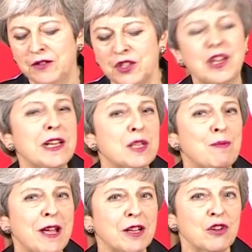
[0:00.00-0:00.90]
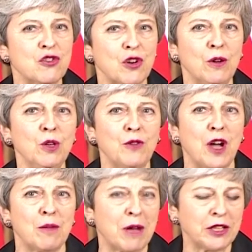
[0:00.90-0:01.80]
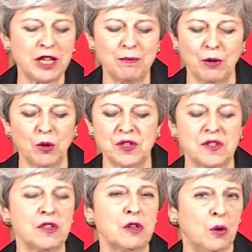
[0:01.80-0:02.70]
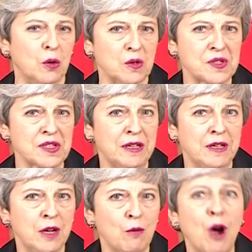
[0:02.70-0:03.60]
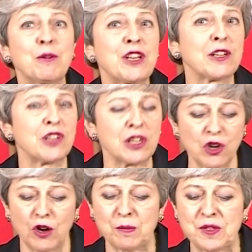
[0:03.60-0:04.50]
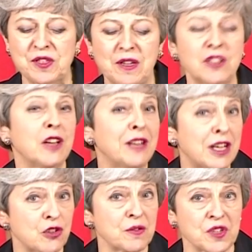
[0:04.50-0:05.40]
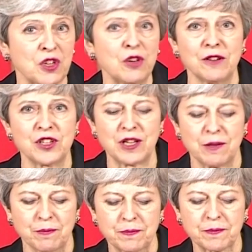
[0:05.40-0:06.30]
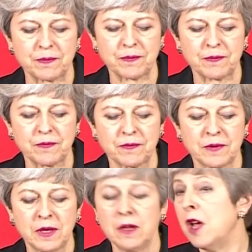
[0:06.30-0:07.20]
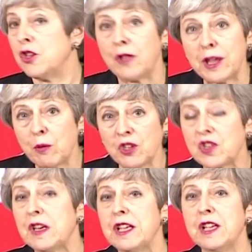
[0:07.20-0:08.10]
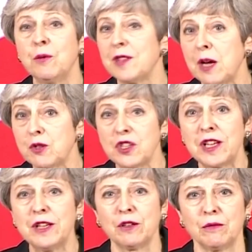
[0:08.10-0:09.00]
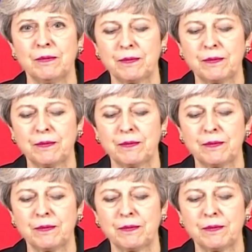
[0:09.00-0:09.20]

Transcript: that takes back control of our money, borders and laws, while protecting jobs and our national security? Do they want to leave without a deal?